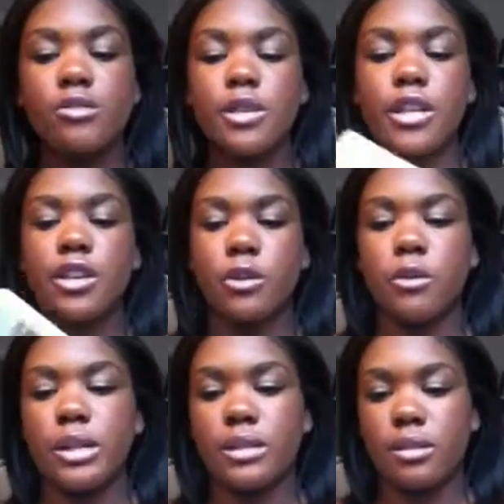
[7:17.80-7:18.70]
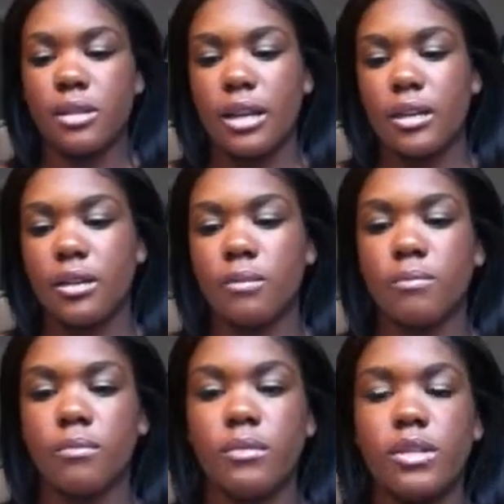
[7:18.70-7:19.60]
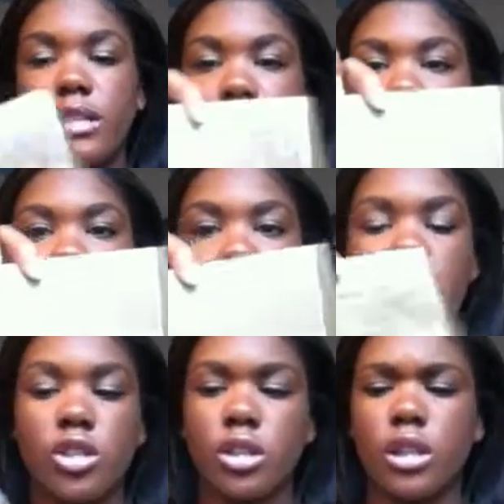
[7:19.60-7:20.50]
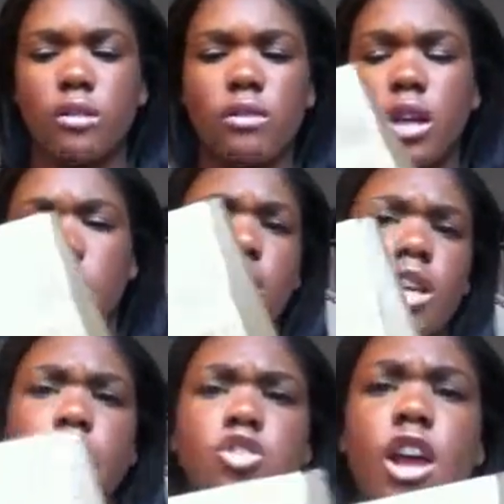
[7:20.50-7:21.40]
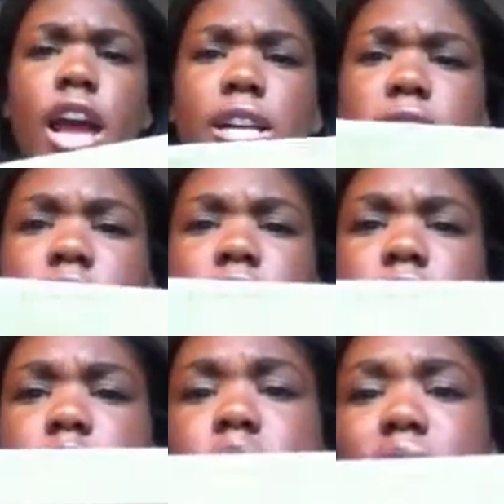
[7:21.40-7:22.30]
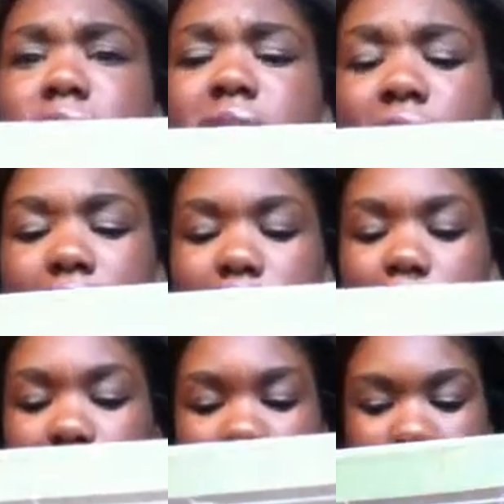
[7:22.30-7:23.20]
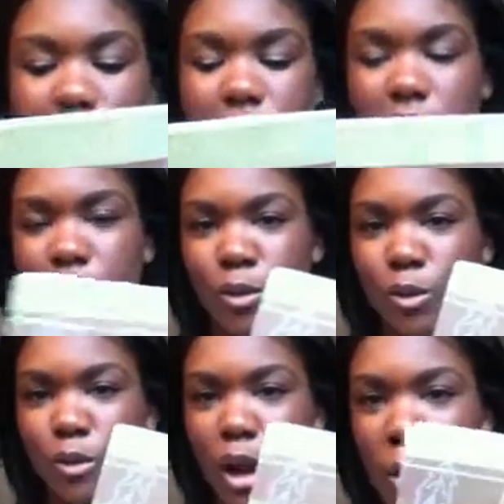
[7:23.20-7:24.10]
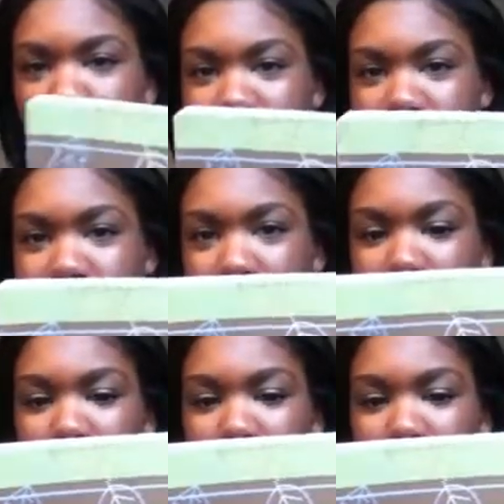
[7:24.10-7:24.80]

cute because it's like Sasquatch leaves nothing in his tracks. So it's like a Sasquatch like little composition notebook.